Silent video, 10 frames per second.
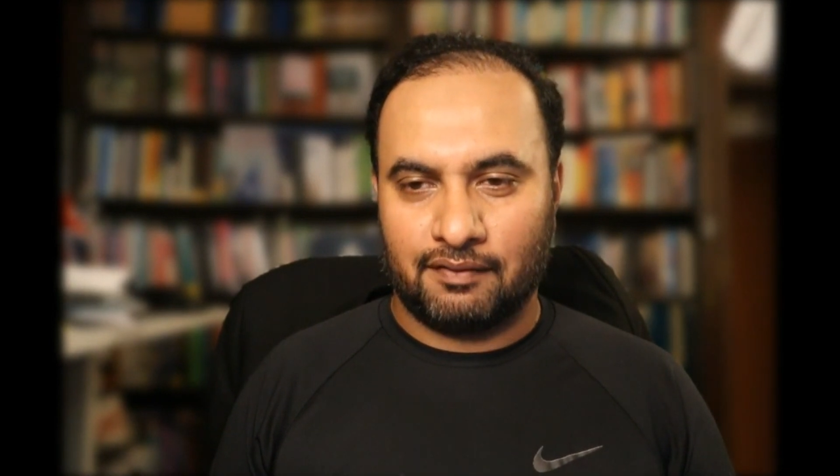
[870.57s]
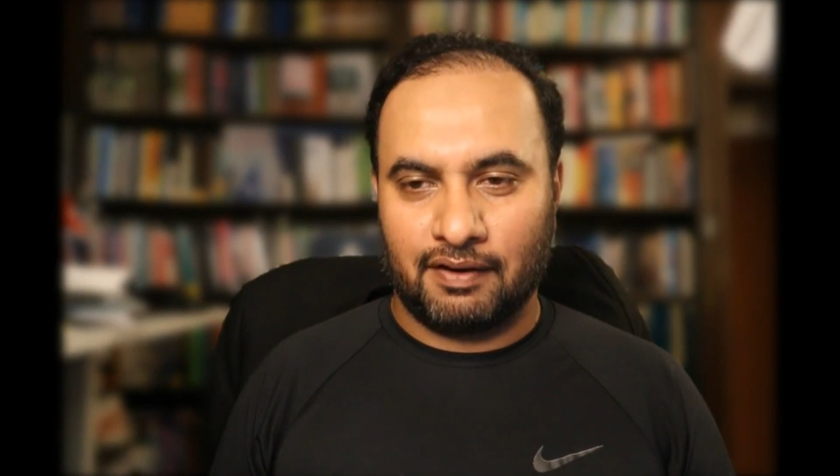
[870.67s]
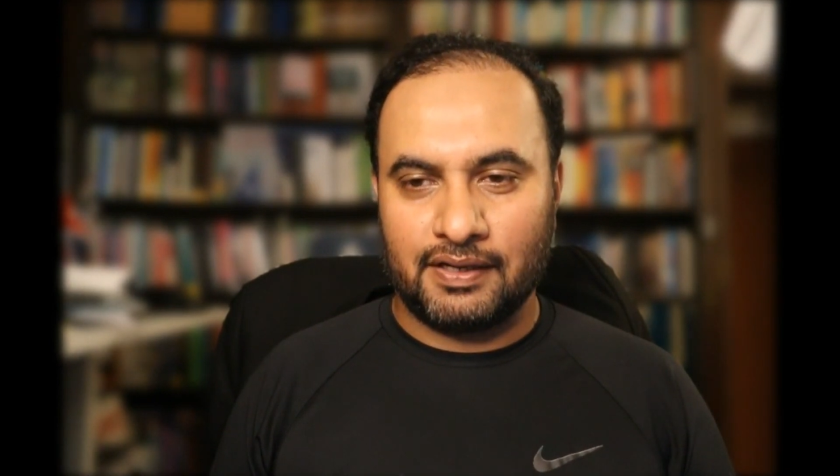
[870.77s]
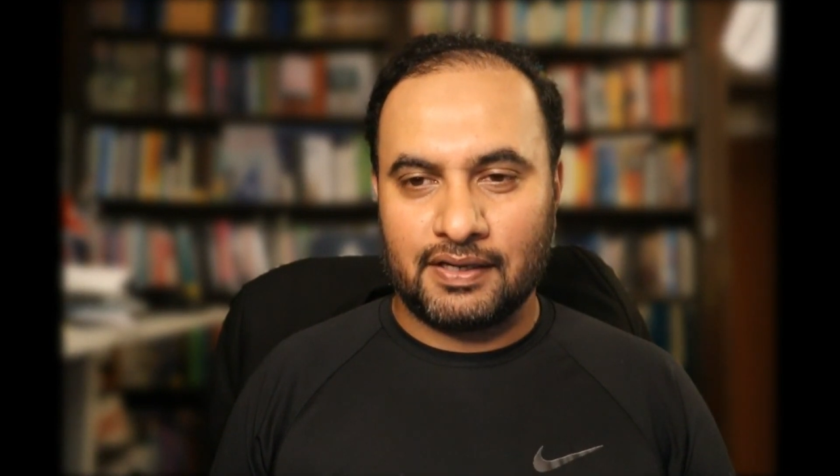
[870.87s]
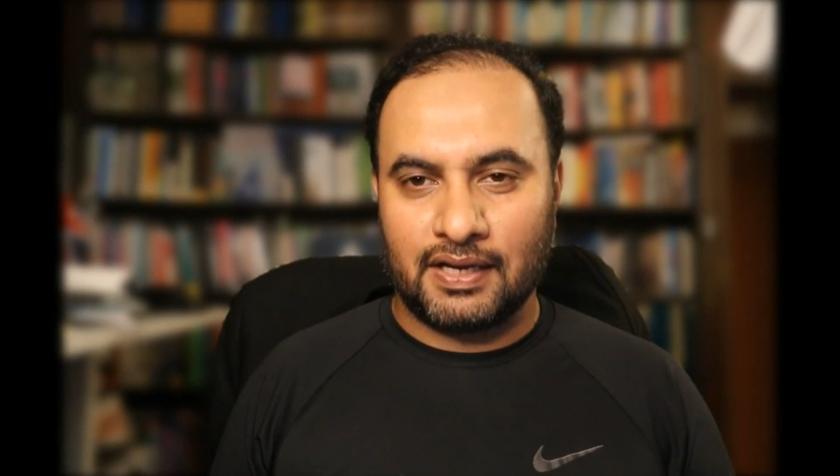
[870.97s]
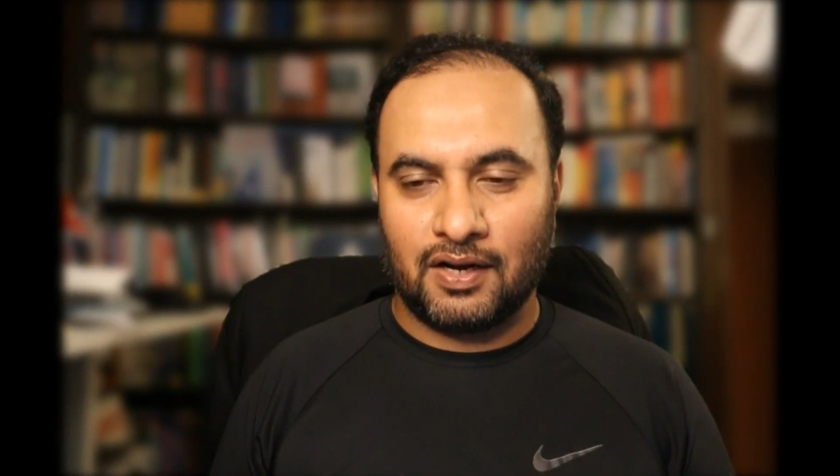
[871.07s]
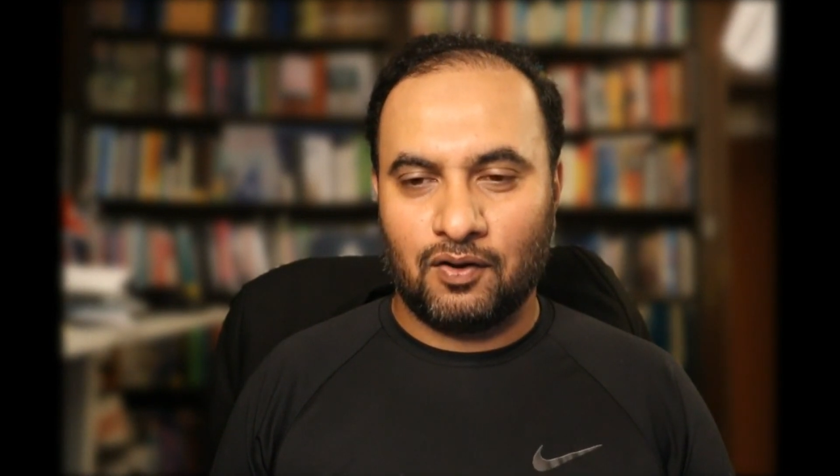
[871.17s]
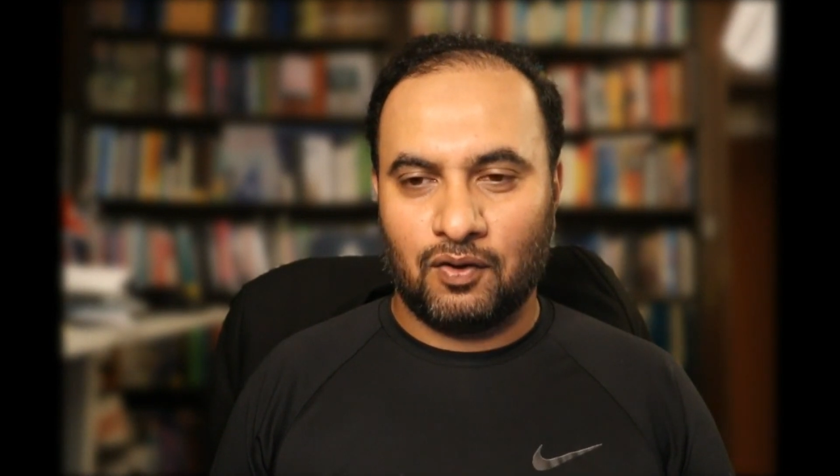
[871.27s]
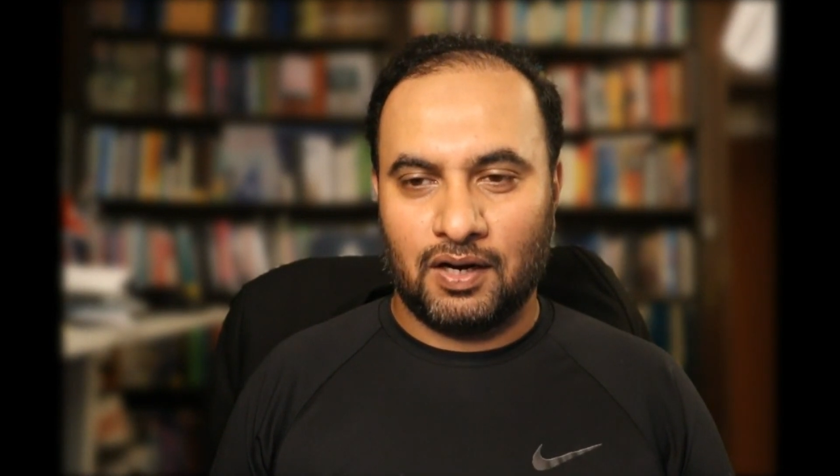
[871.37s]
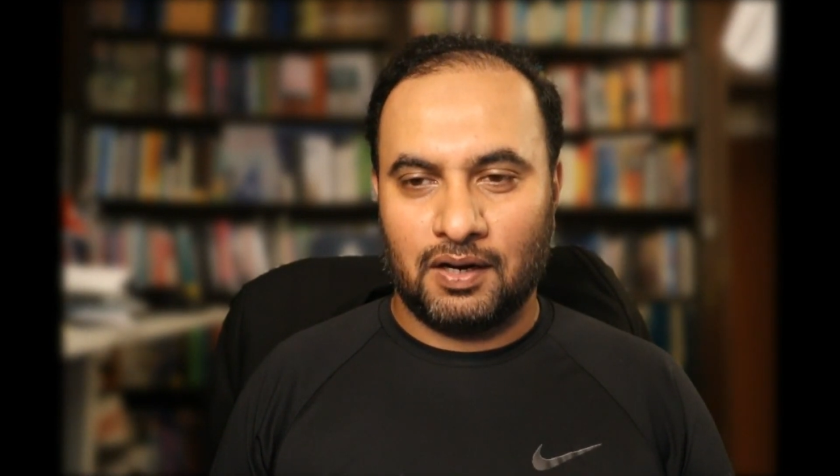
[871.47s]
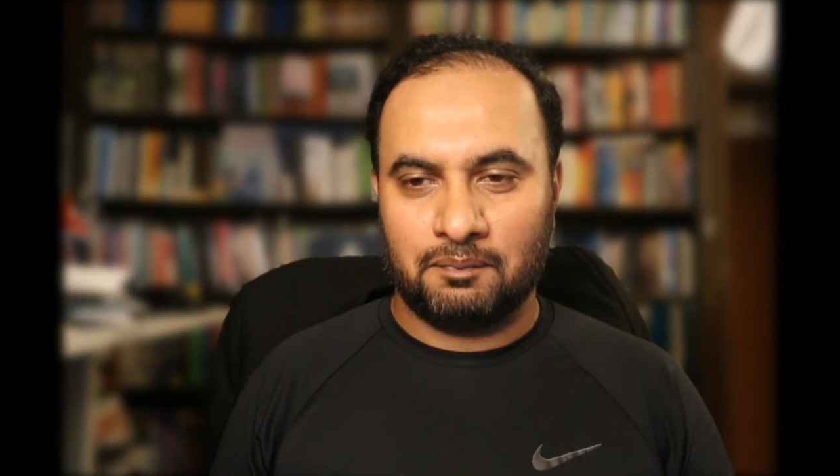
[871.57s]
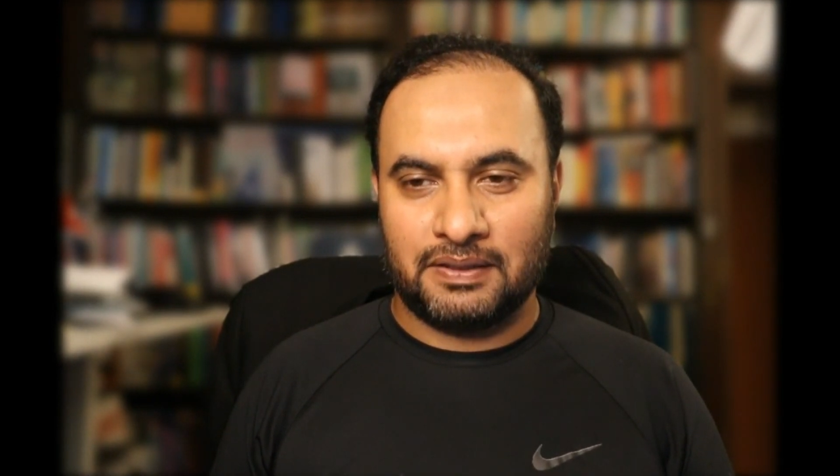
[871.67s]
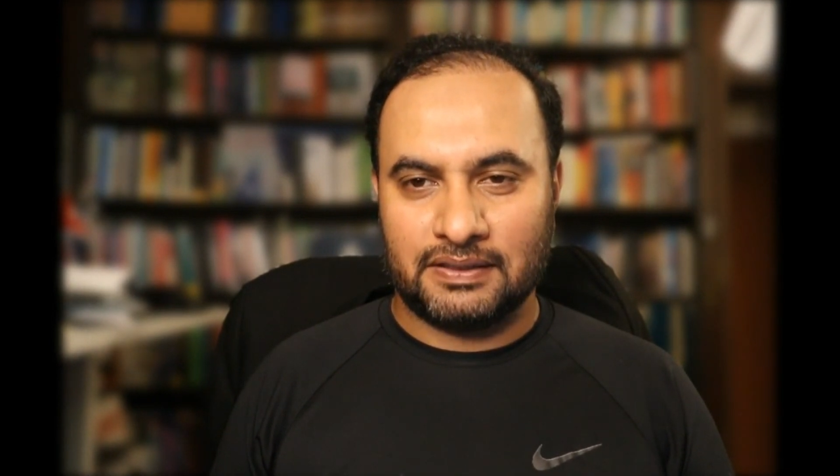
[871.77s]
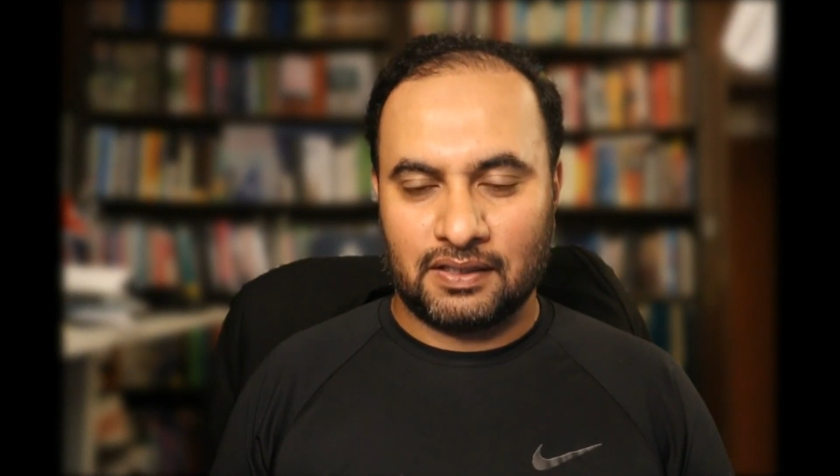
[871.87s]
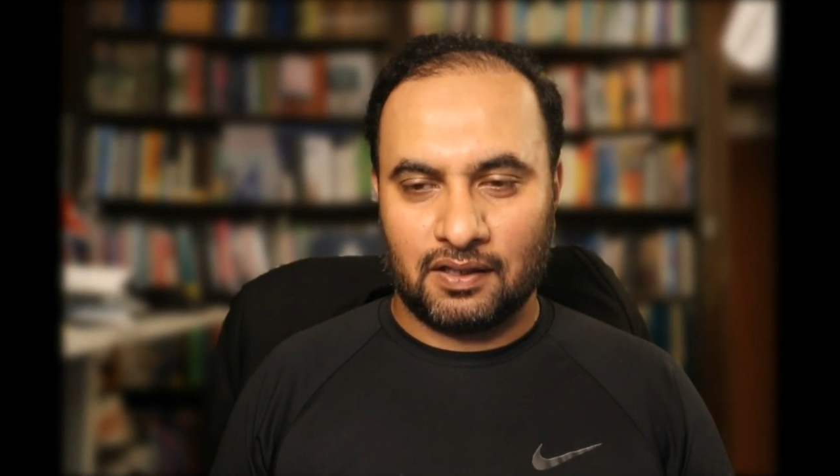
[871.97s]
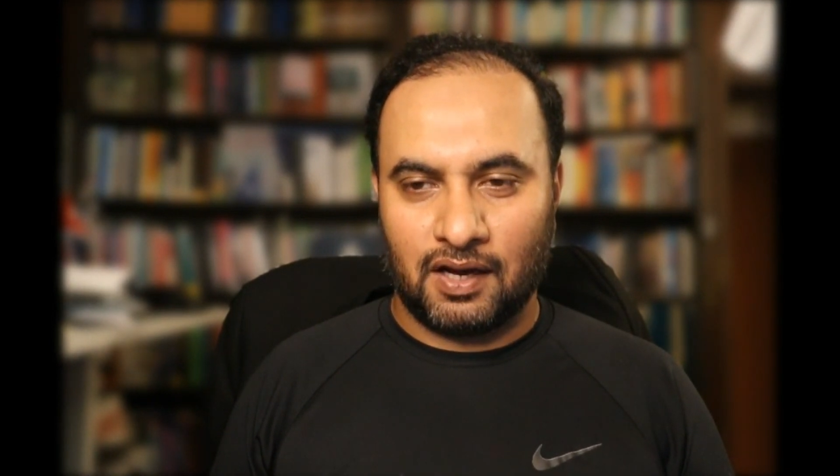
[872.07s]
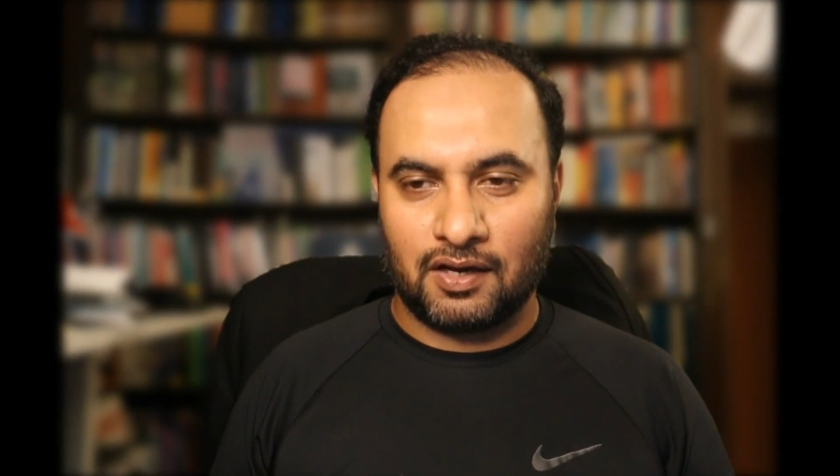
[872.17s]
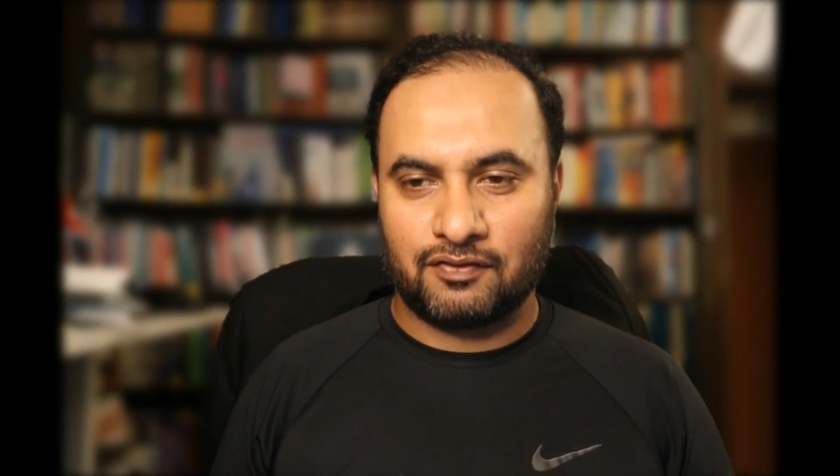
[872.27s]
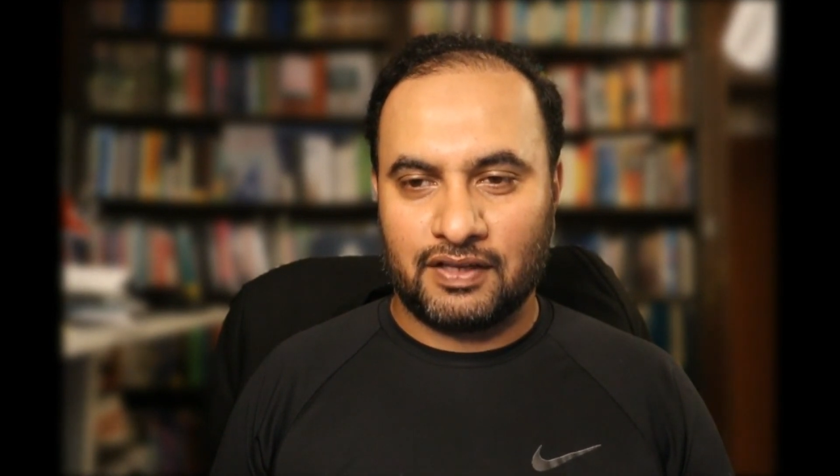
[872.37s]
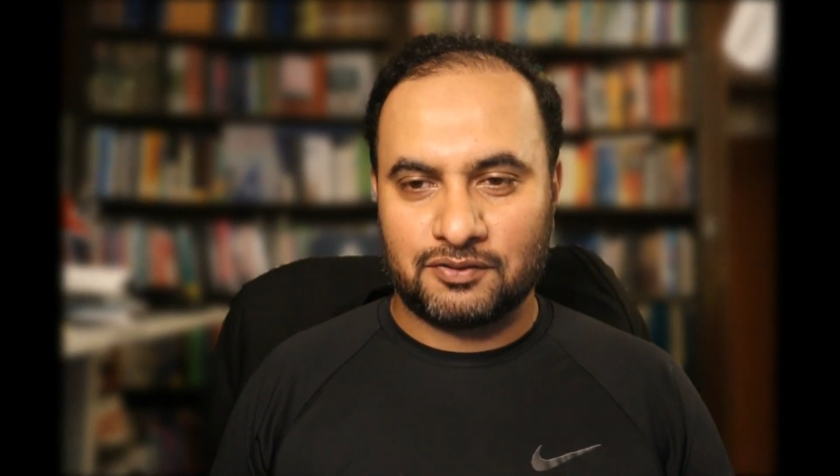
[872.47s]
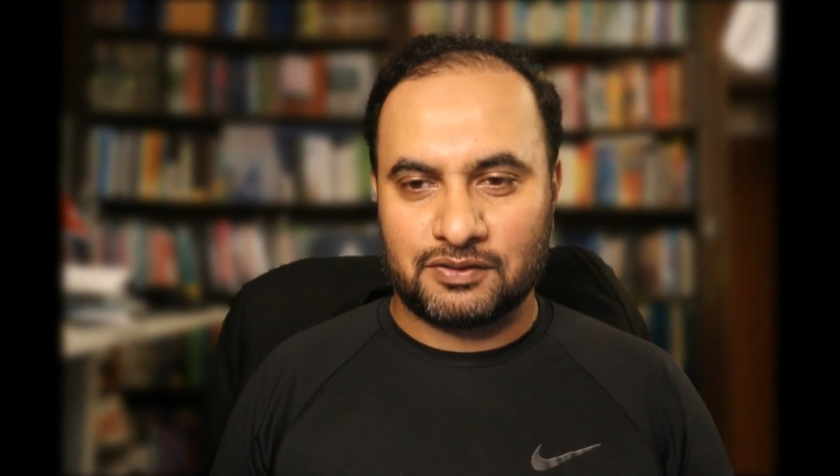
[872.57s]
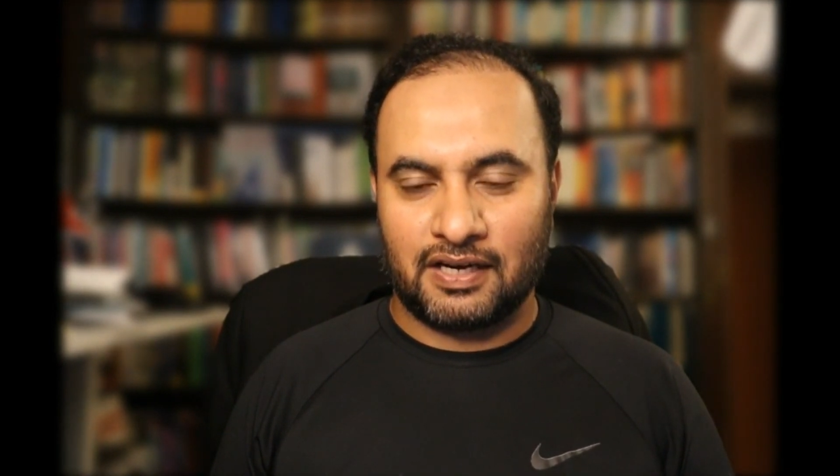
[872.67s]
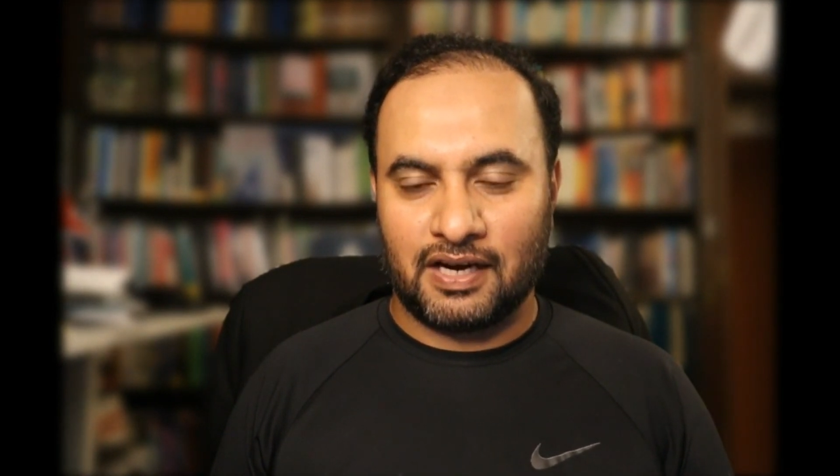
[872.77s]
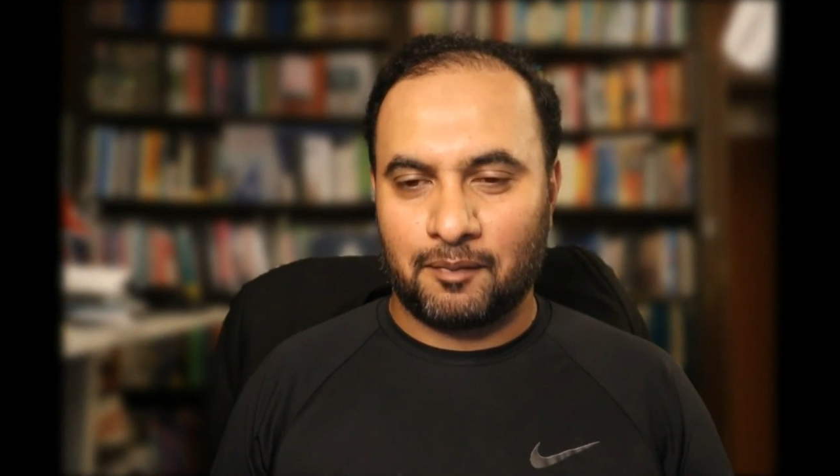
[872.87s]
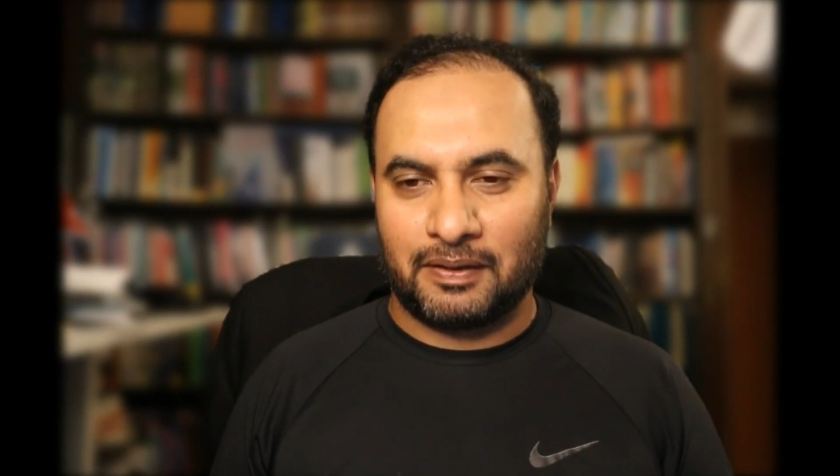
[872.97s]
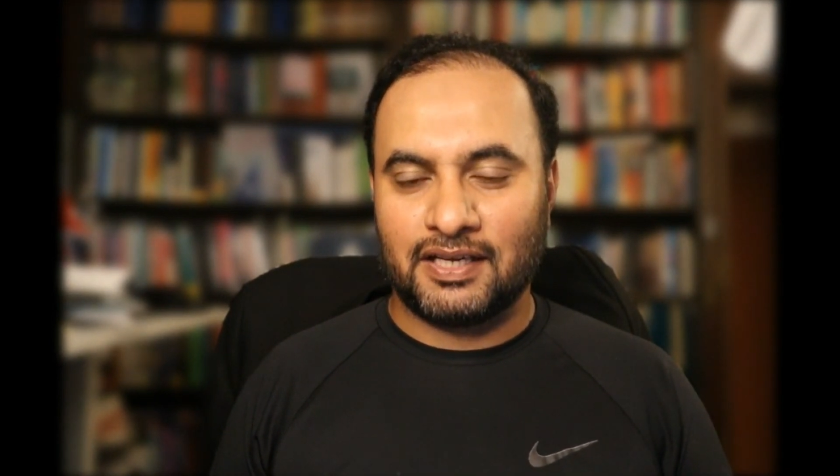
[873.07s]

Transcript: Right now, there's a lot of things which are happening.